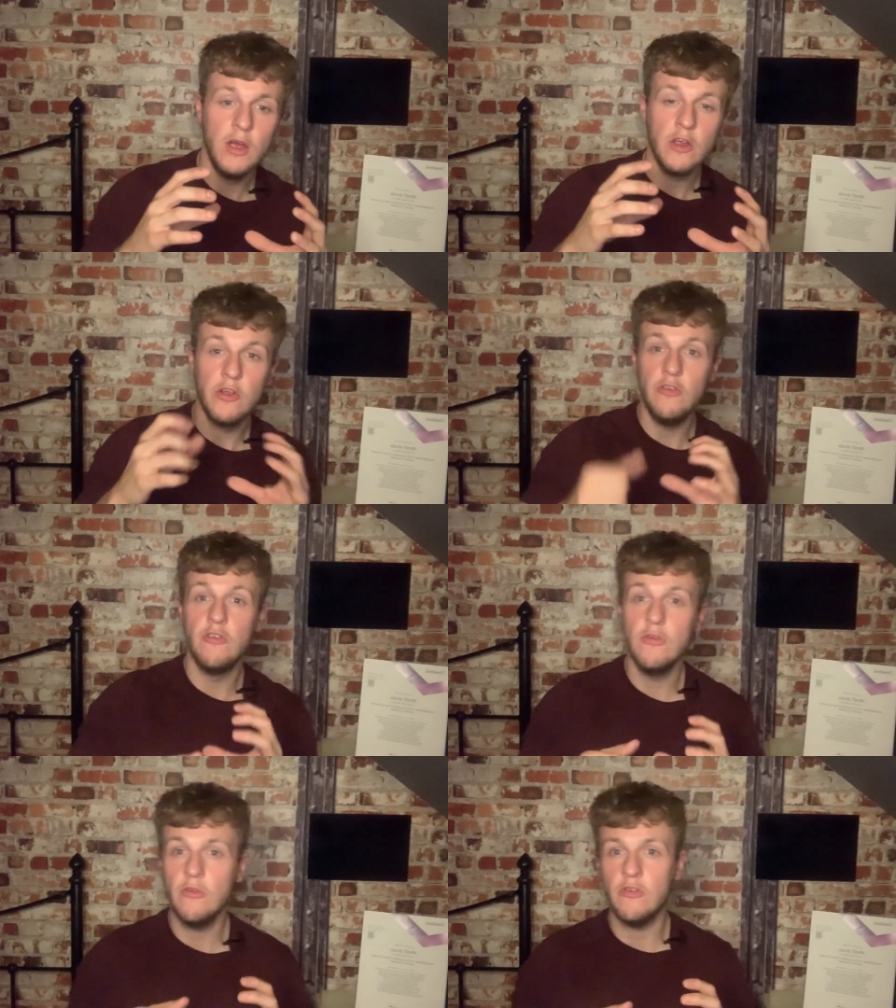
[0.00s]

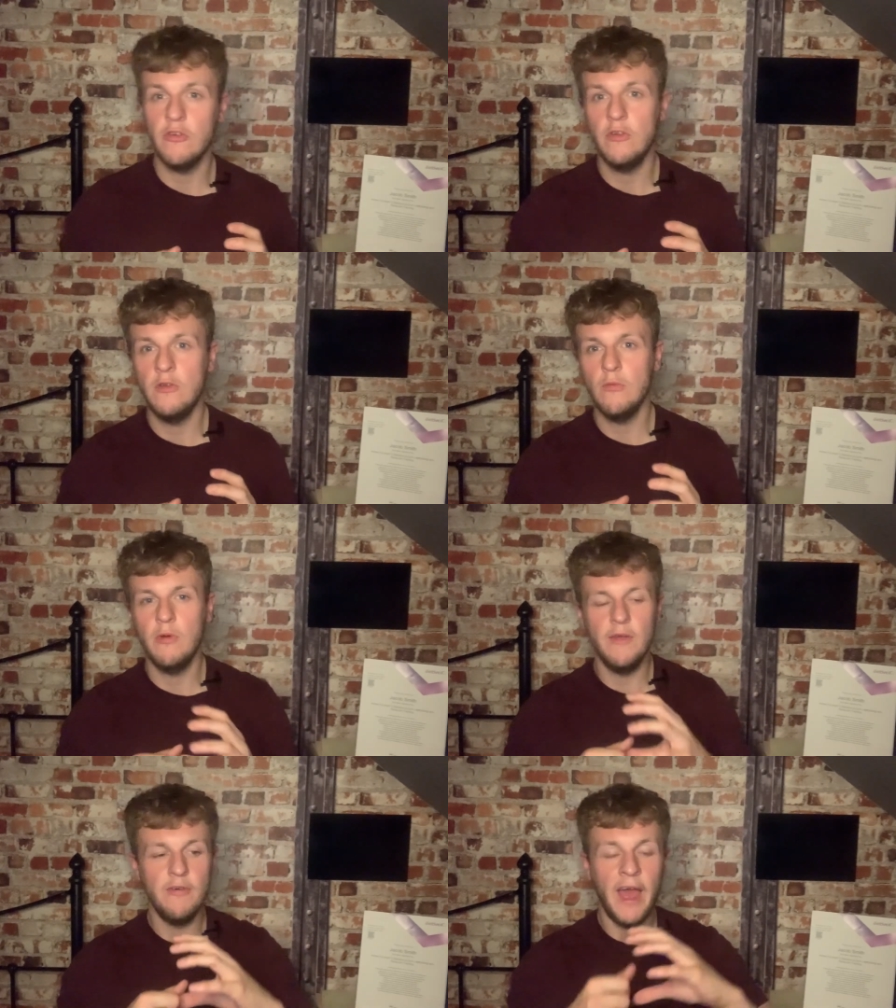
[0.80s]
conjunction
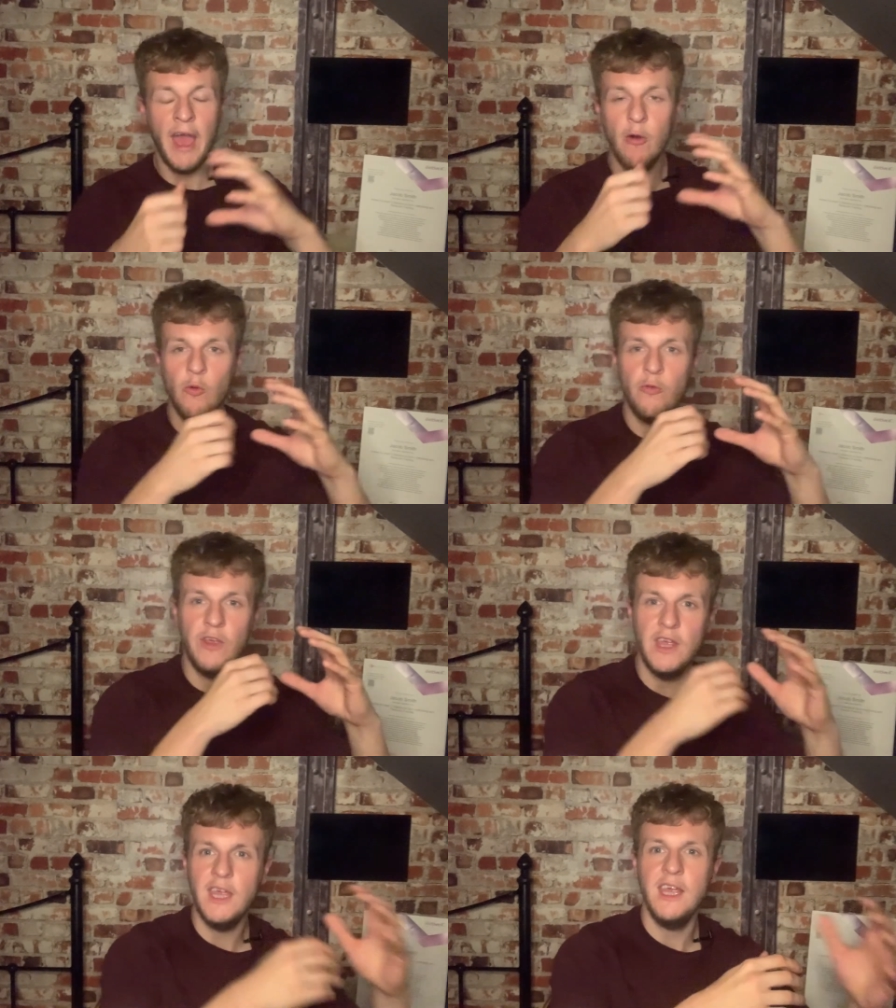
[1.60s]
with
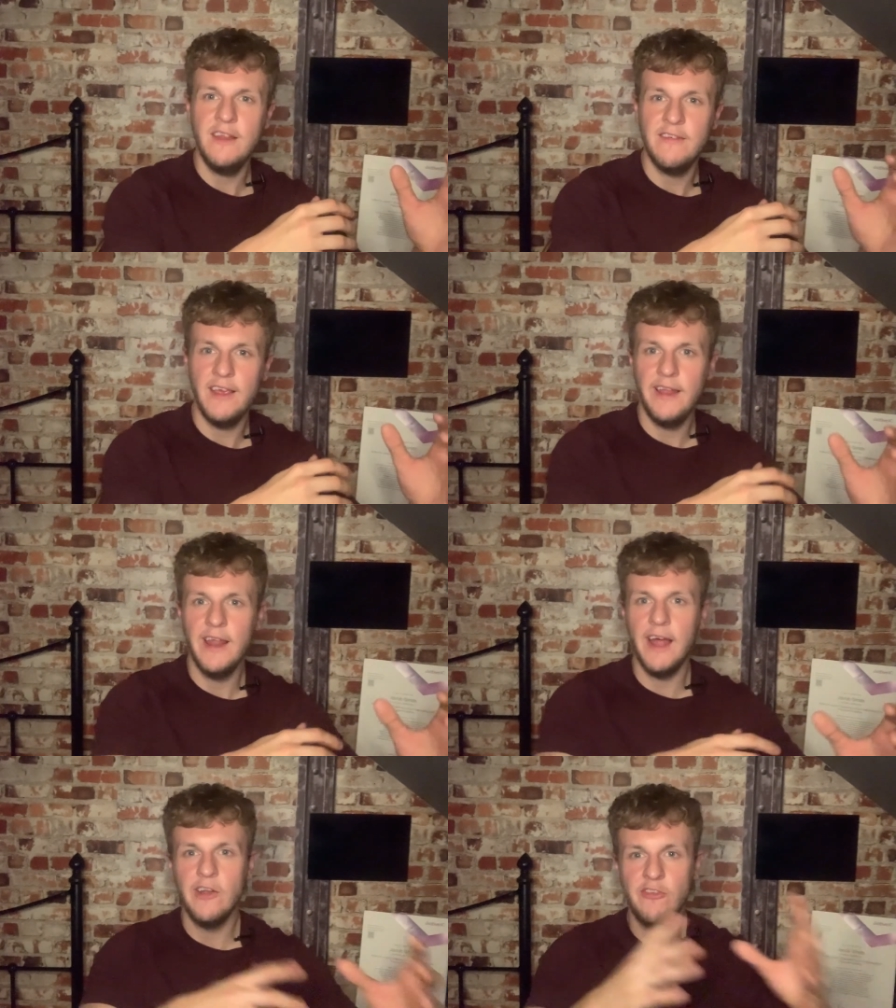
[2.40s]
healthy eating
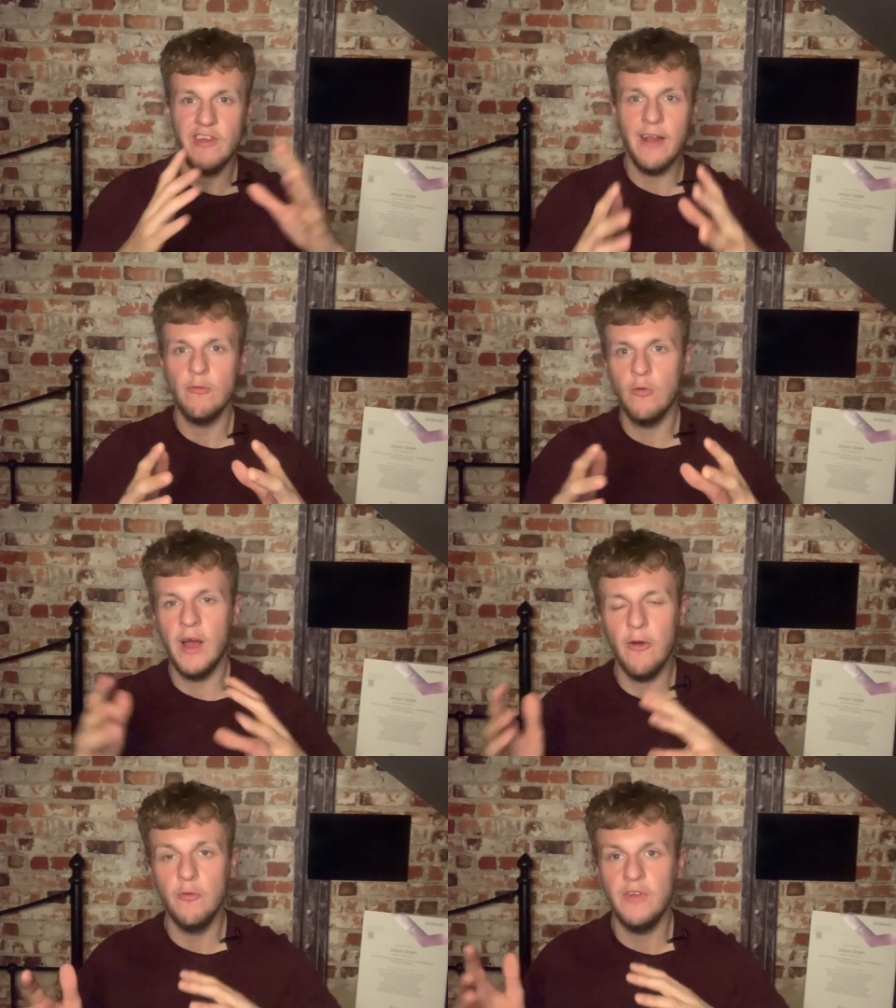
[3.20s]
and general
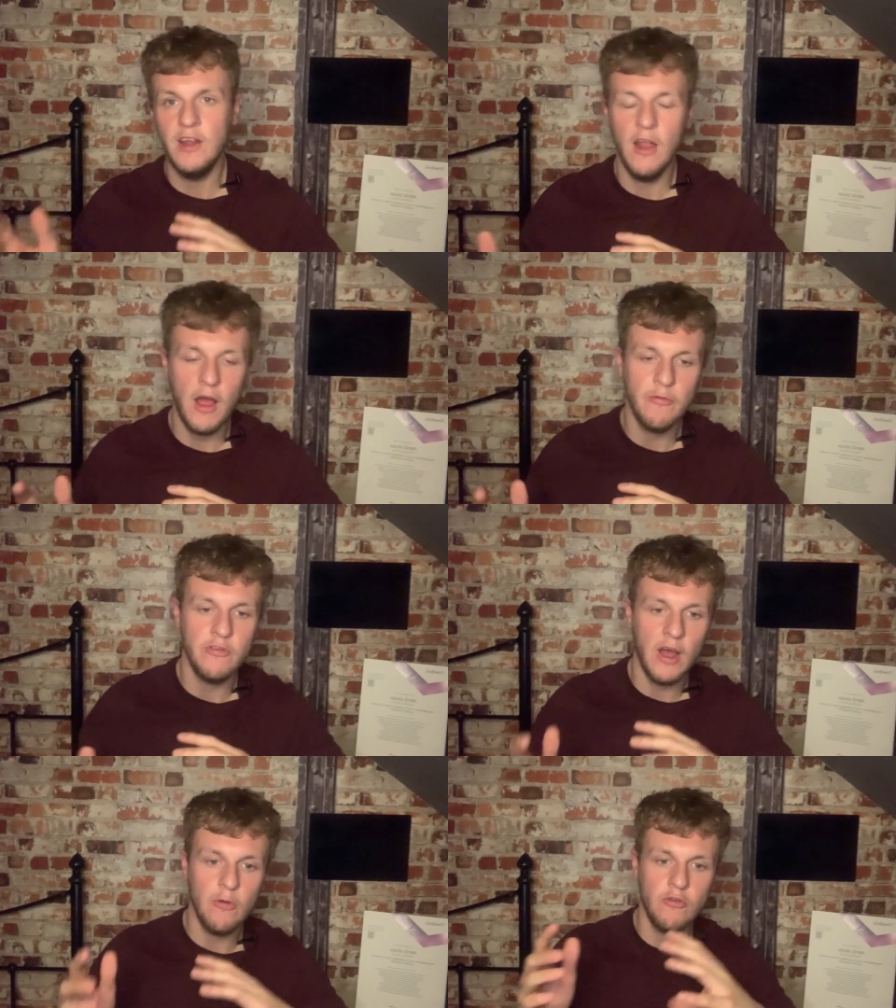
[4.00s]
healthy
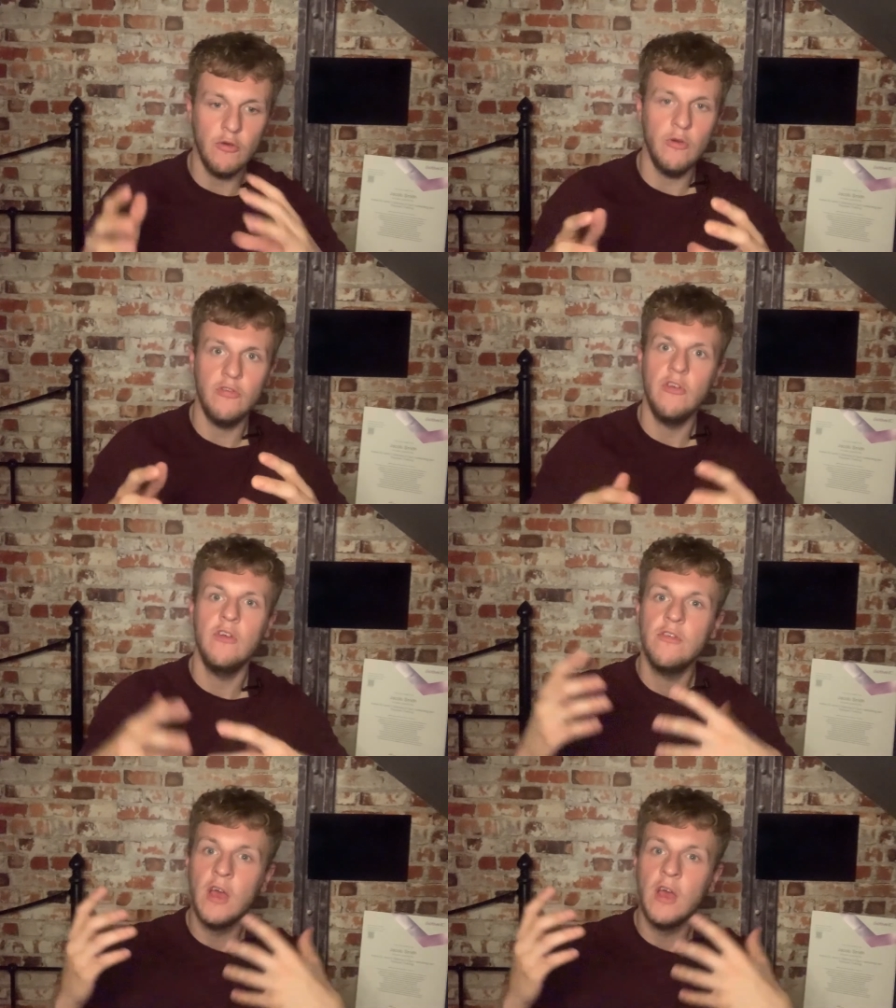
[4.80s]
lifestyle choices,